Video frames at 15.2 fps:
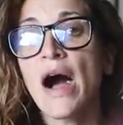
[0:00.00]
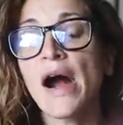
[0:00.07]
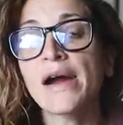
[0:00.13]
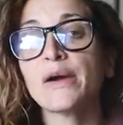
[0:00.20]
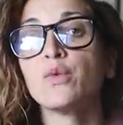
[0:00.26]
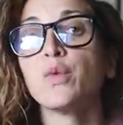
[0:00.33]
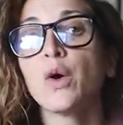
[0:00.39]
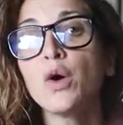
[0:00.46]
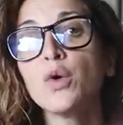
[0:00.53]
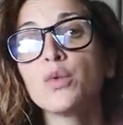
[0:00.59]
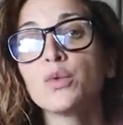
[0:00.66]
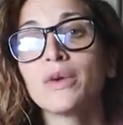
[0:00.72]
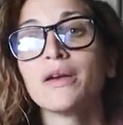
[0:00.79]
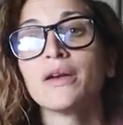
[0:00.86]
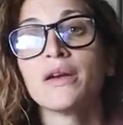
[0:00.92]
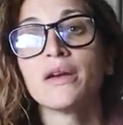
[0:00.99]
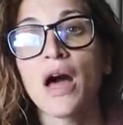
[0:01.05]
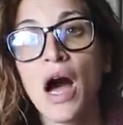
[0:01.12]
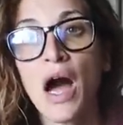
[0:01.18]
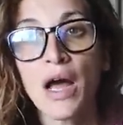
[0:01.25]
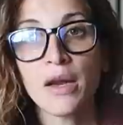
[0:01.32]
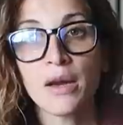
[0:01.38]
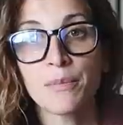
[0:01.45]
I won't
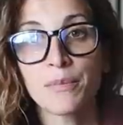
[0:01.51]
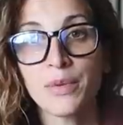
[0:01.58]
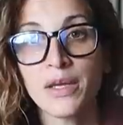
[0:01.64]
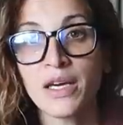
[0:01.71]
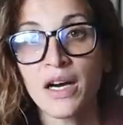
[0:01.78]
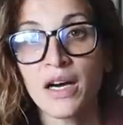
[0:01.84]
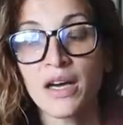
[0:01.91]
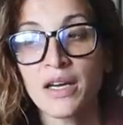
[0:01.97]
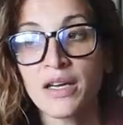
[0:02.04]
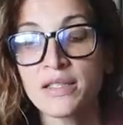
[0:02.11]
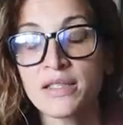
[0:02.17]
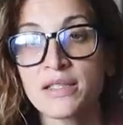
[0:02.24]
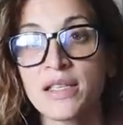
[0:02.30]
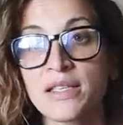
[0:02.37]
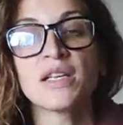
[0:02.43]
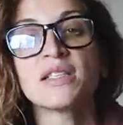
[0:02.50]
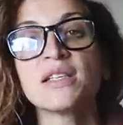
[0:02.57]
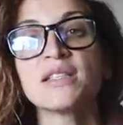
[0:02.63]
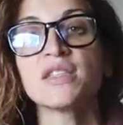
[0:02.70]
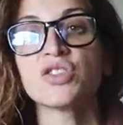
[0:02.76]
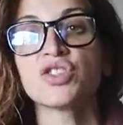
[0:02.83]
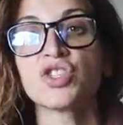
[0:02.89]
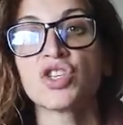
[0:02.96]
not, because this
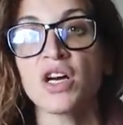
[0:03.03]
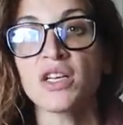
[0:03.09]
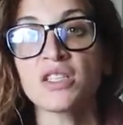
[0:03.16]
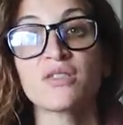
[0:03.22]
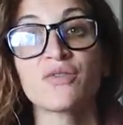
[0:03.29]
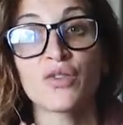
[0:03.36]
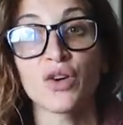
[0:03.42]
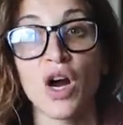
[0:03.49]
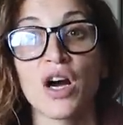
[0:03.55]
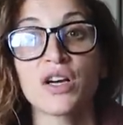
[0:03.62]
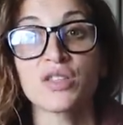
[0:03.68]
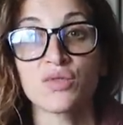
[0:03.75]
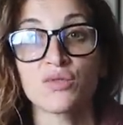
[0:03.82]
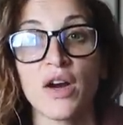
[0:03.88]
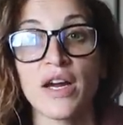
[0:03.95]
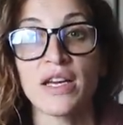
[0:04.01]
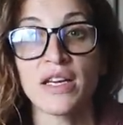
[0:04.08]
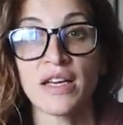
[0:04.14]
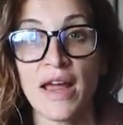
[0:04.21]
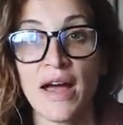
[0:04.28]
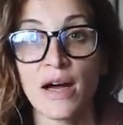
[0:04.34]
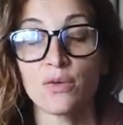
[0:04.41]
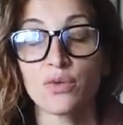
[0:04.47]
isn't just for us right
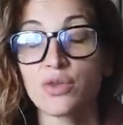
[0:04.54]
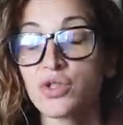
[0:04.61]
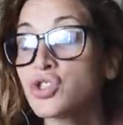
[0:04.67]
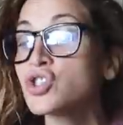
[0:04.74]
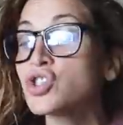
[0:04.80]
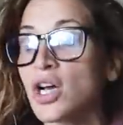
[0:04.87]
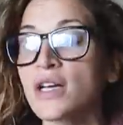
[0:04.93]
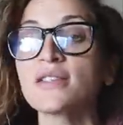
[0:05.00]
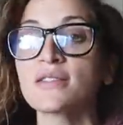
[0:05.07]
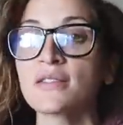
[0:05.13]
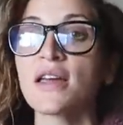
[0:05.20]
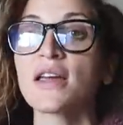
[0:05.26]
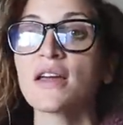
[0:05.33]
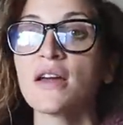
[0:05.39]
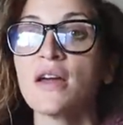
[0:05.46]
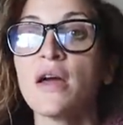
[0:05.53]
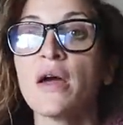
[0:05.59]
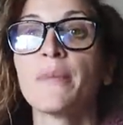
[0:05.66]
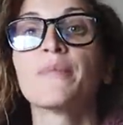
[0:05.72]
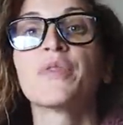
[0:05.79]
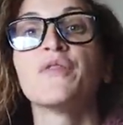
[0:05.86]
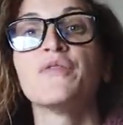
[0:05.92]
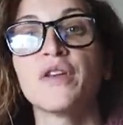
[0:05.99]
now, just like
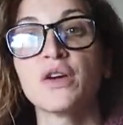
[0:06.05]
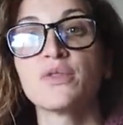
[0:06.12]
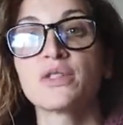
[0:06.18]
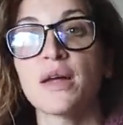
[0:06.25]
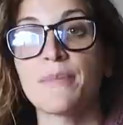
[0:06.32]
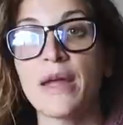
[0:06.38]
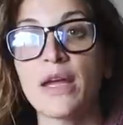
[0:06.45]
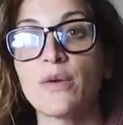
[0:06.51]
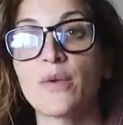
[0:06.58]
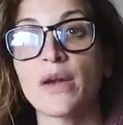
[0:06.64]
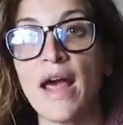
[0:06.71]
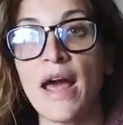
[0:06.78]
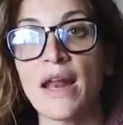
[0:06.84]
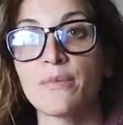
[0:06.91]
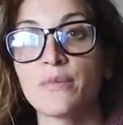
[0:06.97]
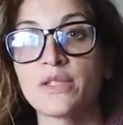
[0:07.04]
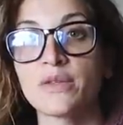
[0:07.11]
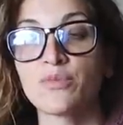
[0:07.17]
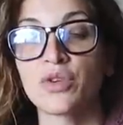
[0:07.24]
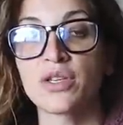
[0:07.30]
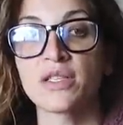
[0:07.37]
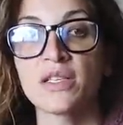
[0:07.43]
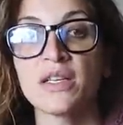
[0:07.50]
the videos I made when Adam was in
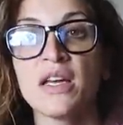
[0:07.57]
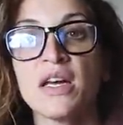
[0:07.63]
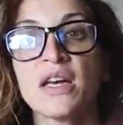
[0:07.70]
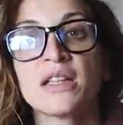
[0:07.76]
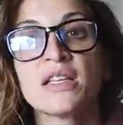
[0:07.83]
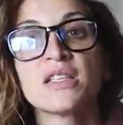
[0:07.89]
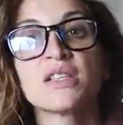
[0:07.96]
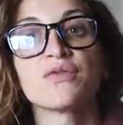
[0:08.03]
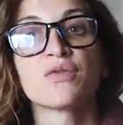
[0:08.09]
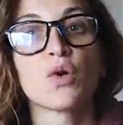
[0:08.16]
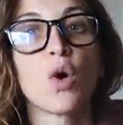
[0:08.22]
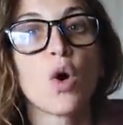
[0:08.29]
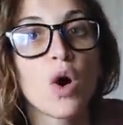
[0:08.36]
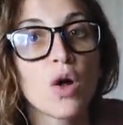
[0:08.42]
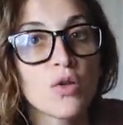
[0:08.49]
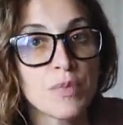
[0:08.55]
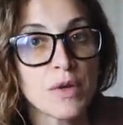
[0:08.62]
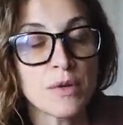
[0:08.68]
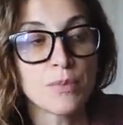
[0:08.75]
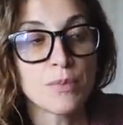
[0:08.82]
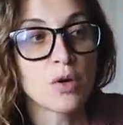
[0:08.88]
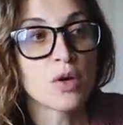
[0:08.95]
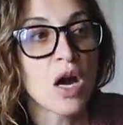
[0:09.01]
prison. This is for all the
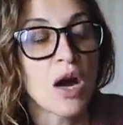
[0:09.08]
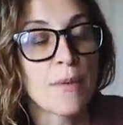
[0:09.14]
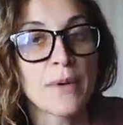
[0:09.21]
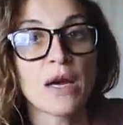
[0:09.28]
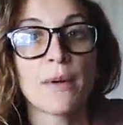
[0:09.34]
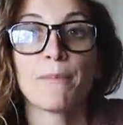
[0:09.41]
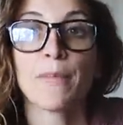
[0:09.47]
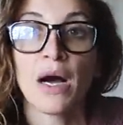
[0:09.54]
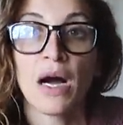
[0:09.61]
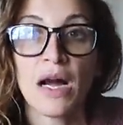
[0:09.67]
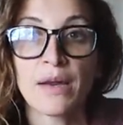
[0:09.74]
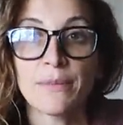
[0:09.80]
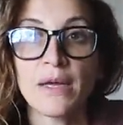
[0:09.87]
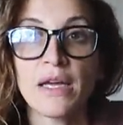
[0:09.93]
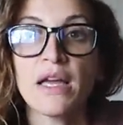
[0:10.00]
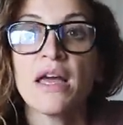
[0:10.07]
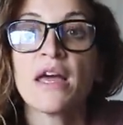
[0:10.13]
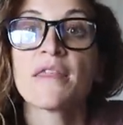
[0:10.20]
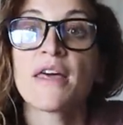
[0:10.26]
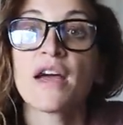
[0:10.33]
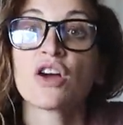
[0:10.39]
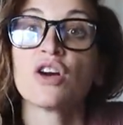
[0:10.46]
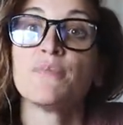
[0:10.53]
people coming up behind me
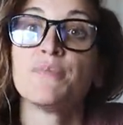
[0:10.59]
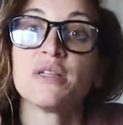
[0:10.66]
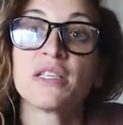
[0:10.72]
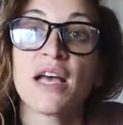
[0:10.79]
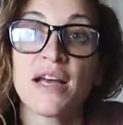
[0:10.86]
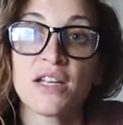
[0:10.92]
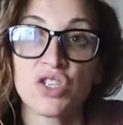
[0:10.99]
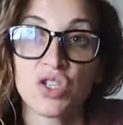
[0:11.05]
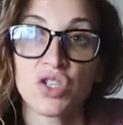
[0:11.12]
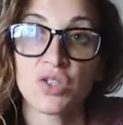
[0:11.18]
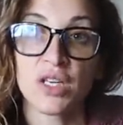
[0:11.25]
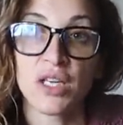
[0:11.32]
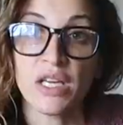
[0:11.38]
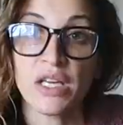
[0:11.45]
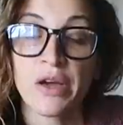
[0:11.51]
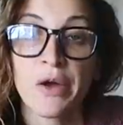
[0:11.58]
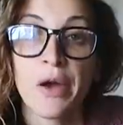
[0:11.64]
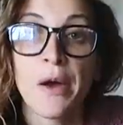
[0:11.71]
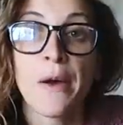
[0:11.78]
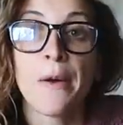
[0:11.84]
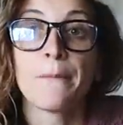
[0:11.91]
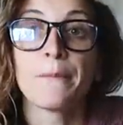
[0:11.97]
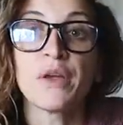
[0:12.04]
that could potentially
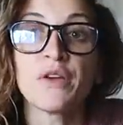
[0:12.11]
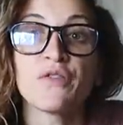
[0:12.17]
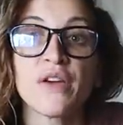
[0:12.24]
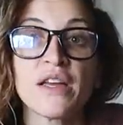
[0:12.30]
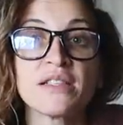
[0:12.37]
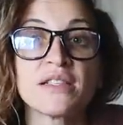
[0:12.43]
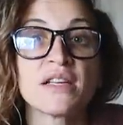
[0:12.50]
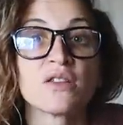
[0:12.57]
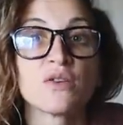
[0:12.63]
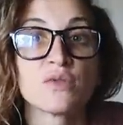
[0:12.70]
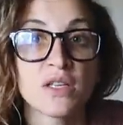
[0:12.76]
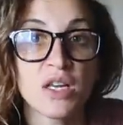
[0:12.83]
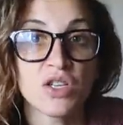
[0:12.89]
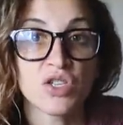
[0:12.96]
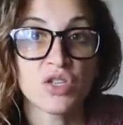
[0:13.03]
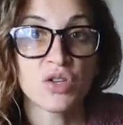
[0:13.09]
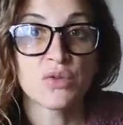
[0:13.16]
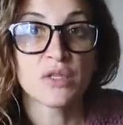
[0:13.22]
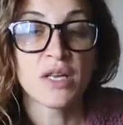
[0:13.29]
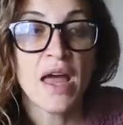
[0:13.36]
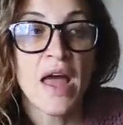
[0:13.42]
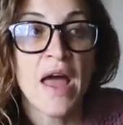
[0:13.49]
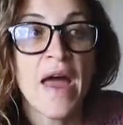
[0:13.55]
be facing those
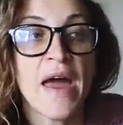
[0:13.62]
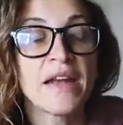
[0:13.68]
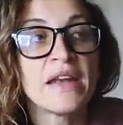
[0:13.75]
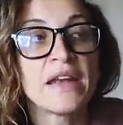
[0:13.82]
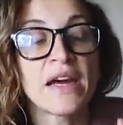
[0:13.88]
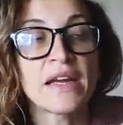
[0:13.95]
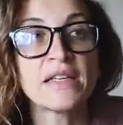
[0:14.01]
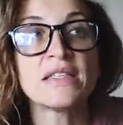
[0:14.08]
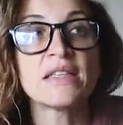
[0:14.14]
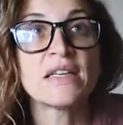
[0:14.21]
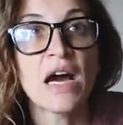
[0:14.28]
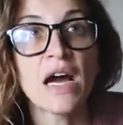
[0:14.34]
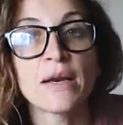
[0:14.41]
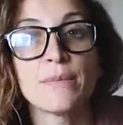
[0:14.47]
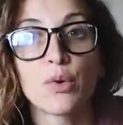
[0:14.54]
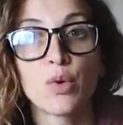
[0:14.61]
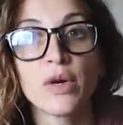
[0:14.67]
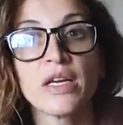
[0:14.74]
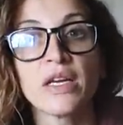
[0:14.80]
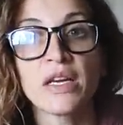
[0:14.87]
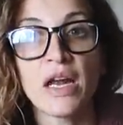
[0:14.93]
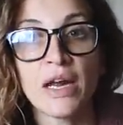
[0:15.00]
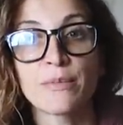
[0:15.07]
issues. And ninety-nine
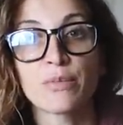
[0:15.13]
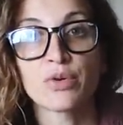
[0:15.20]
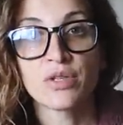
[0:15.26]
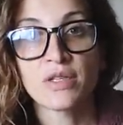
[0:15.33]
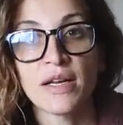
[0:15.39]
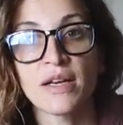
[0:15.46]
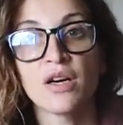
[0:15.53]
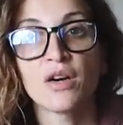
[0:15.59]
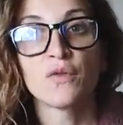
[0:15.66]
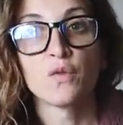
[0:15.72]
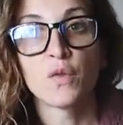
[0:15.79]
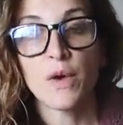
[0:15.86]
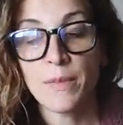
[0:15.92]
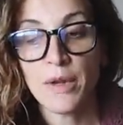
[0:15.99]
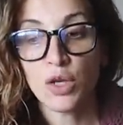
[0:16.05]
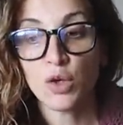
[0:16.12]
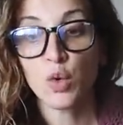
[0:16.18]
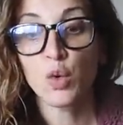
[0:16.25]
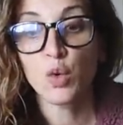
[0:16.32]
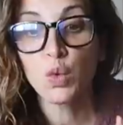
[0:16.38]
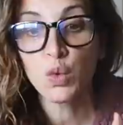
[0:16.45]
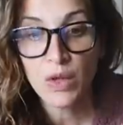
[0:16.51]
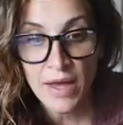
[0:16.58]
point nine percent of women
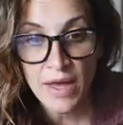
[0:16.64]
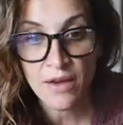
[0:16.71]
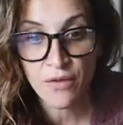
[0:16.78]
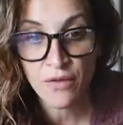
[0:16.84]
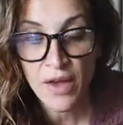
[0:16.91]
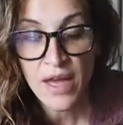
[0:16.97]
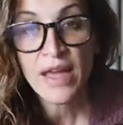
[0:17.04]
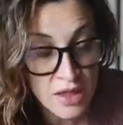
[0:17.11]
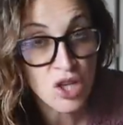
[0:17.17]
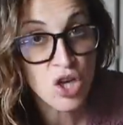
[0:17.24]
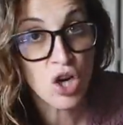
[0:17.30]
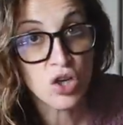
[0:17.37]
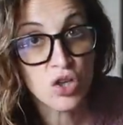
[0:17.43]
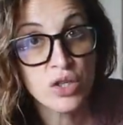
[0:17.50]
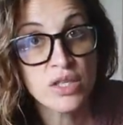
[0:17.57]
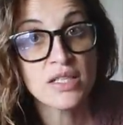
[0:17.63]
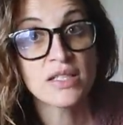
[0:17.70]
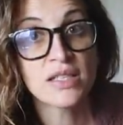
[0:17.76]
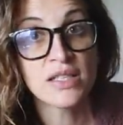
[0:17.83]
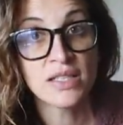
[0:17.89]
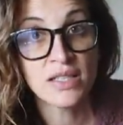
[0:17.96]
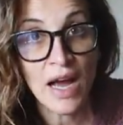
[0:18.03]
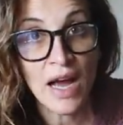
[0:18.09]
who live in the current
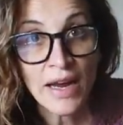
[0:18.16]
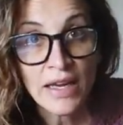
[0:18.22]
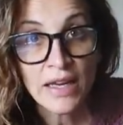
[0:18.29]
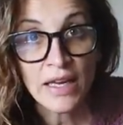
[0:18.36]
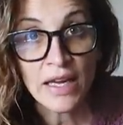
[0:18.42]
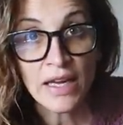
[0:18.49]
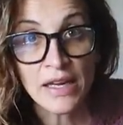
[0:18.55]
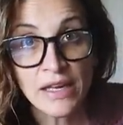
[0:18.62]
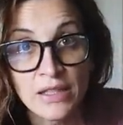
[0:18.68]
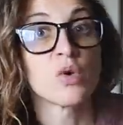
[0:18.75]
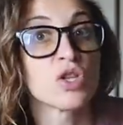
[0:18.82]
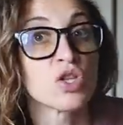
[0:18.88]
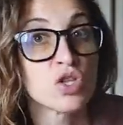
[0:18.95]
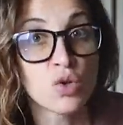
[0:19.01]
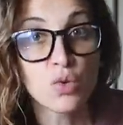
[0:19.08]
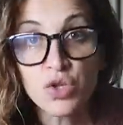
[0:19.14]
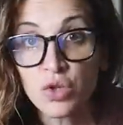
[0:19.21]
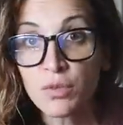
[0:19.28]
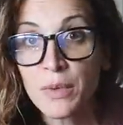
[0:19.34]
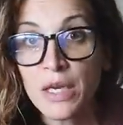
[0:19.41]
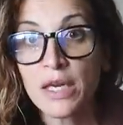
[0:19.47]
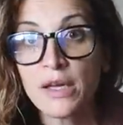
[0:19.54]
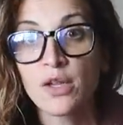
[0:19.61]
society with social
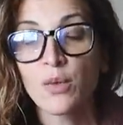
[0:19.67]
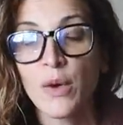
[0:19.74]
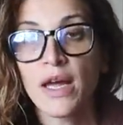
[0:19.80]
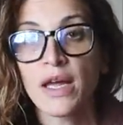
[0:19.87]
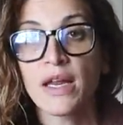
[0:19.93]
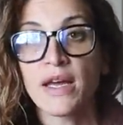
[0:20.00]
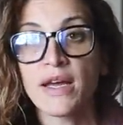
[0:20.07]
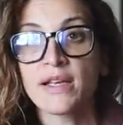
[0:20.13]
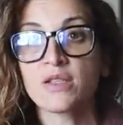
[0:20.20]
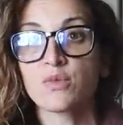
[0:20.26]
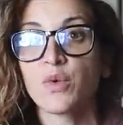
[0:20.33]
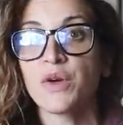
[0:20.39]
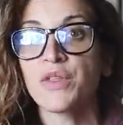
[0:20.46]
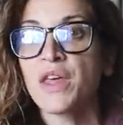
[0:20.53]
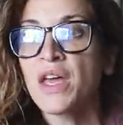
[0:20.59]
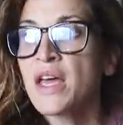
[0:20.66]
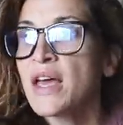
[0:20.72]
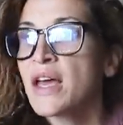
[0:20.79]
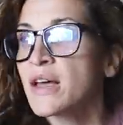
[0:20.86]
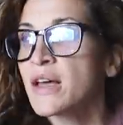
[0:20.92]
media the way it is, with